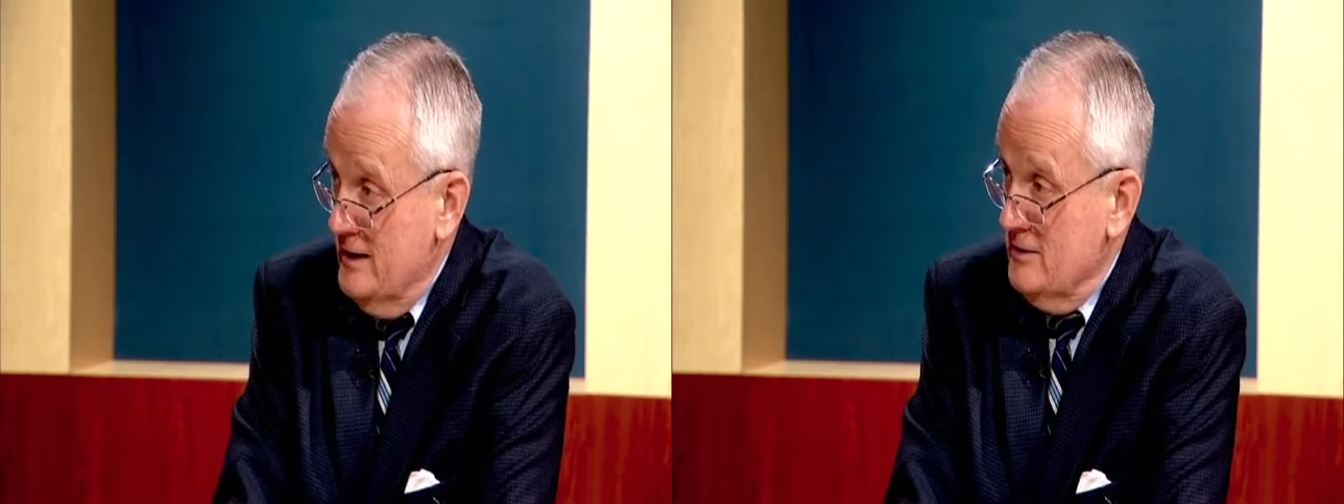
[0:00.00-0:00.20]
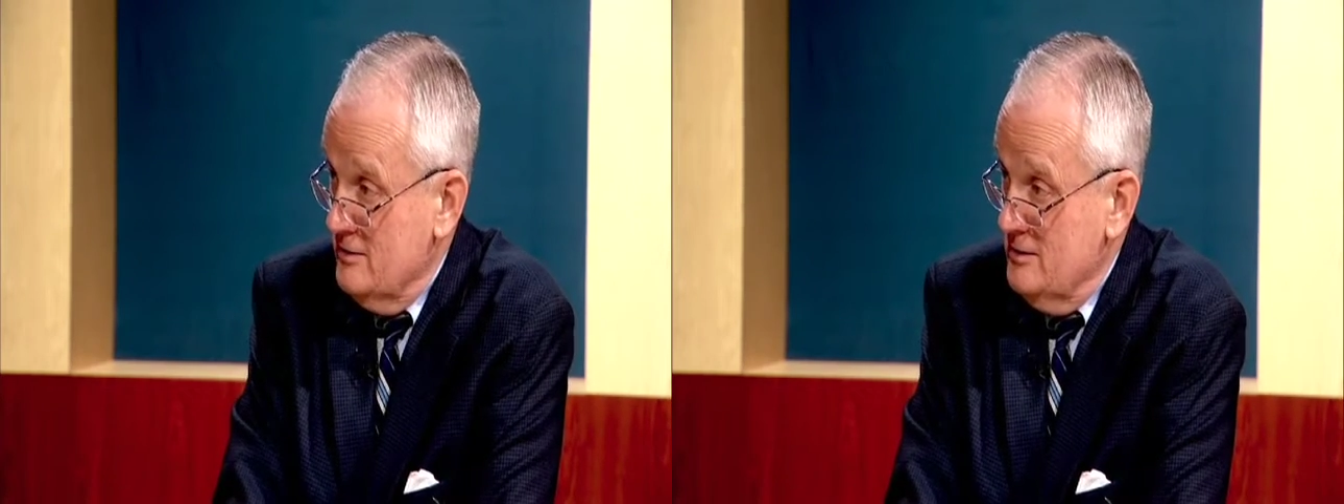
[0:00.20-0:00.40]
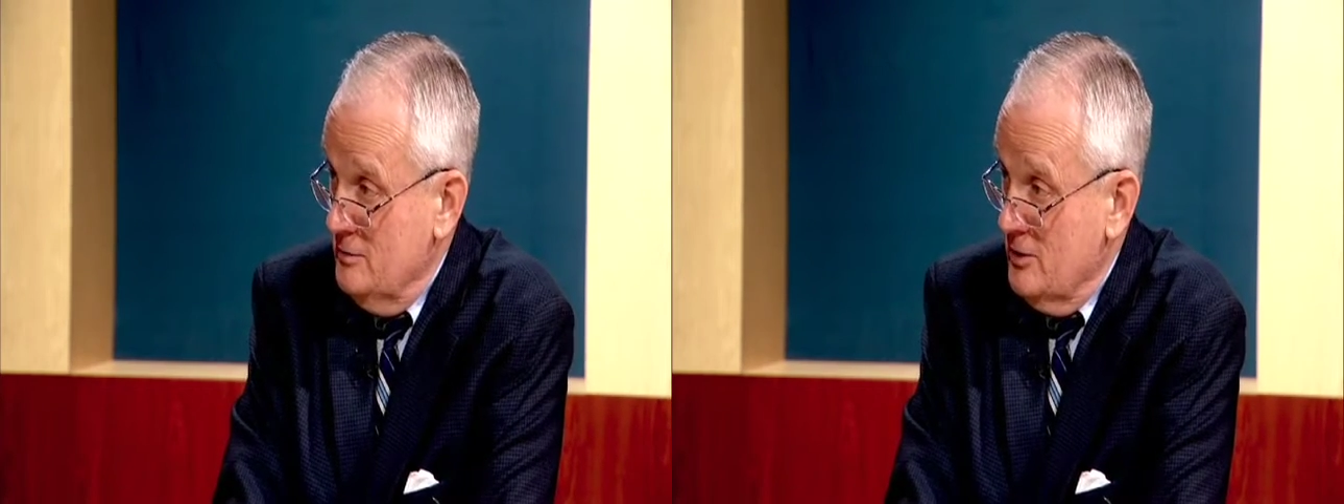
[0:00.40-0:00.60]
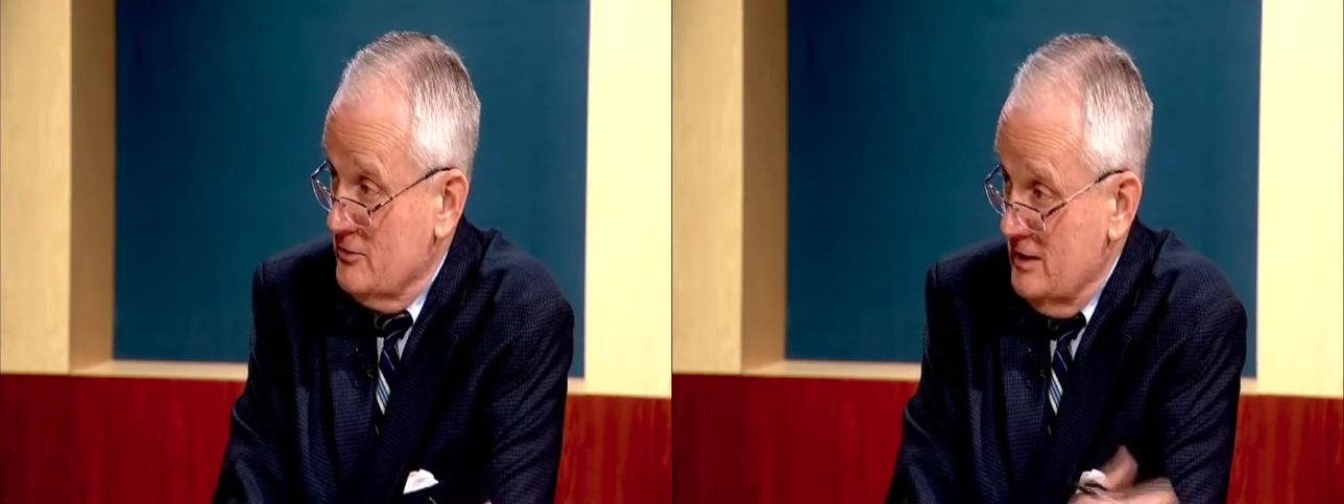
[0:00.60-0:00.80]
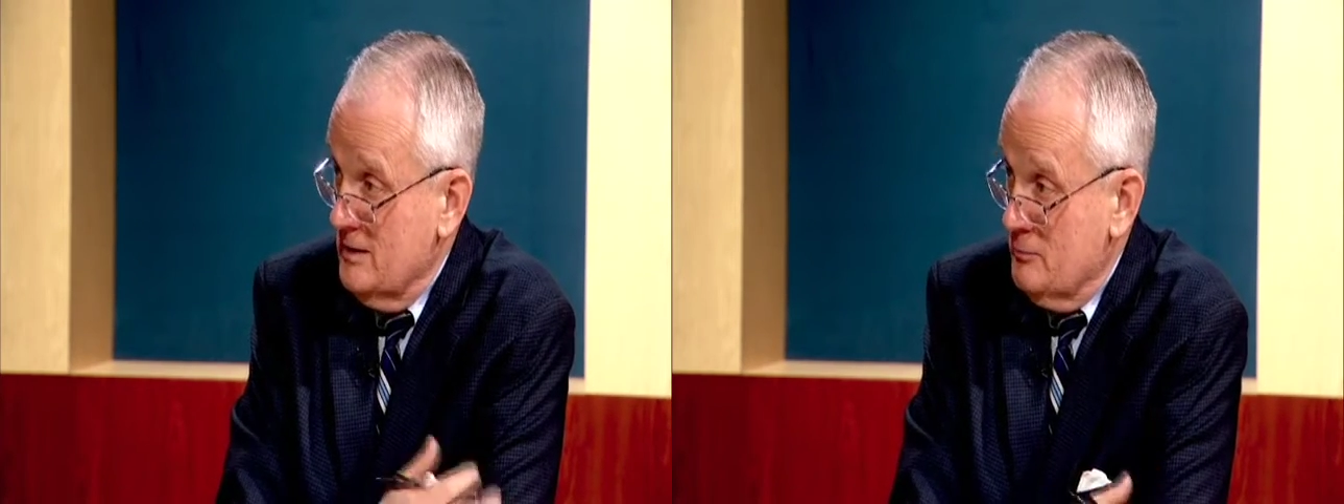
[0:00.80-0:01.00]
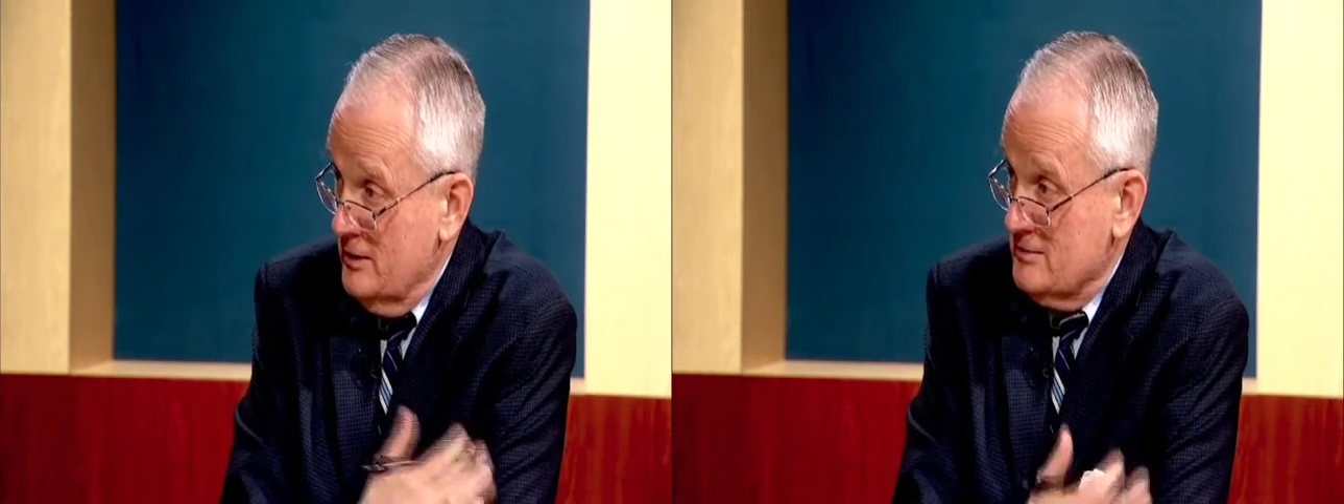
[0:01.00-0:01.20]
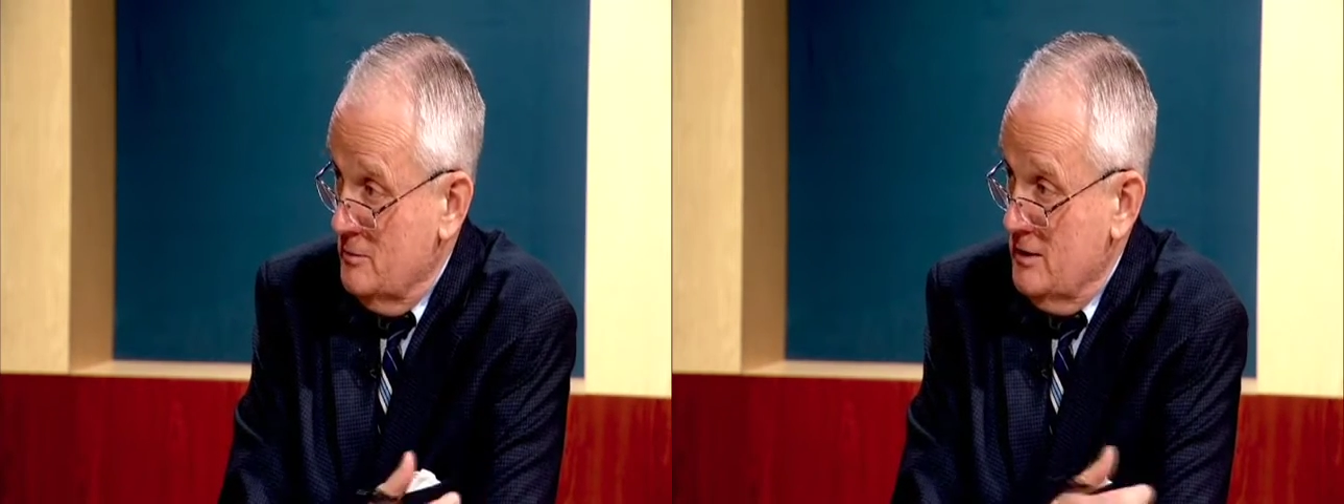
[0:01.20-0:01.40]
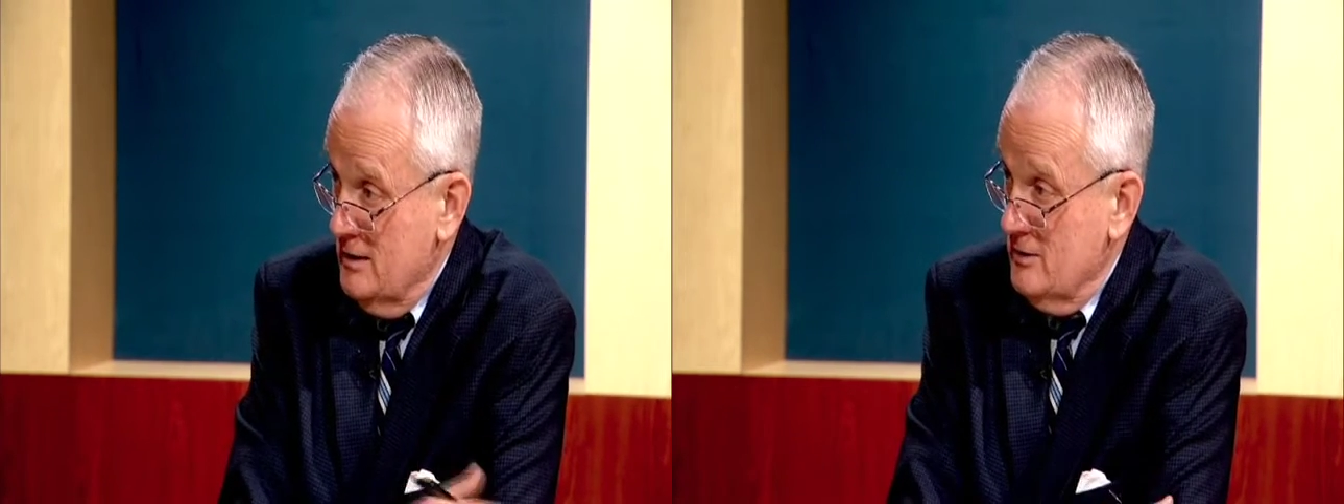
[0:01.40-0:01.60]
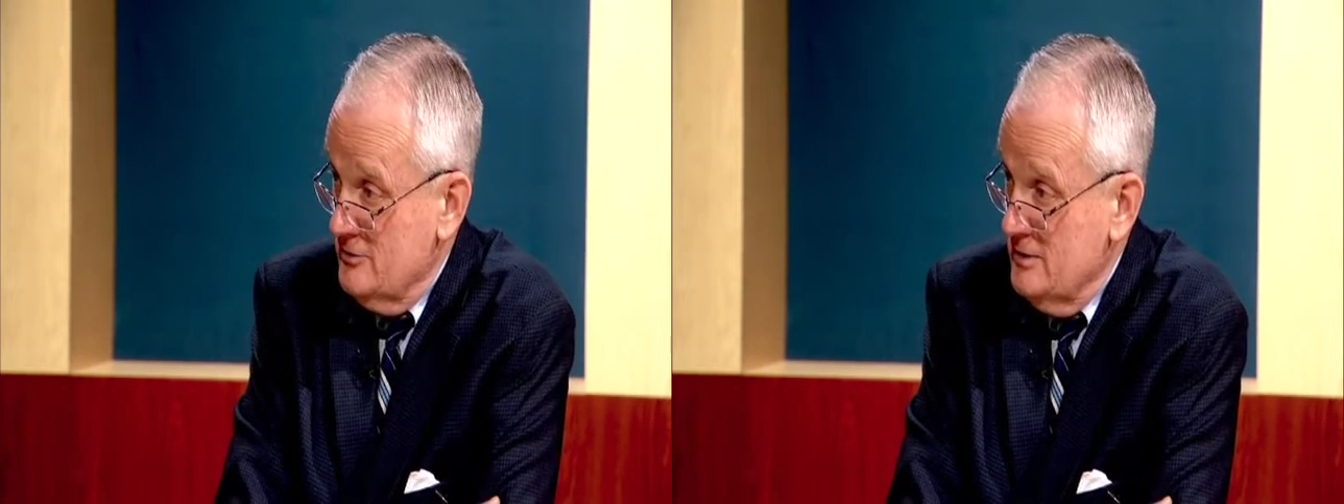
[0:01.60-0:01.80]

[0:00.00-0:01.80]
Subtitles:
agency because they can bring somebody else in?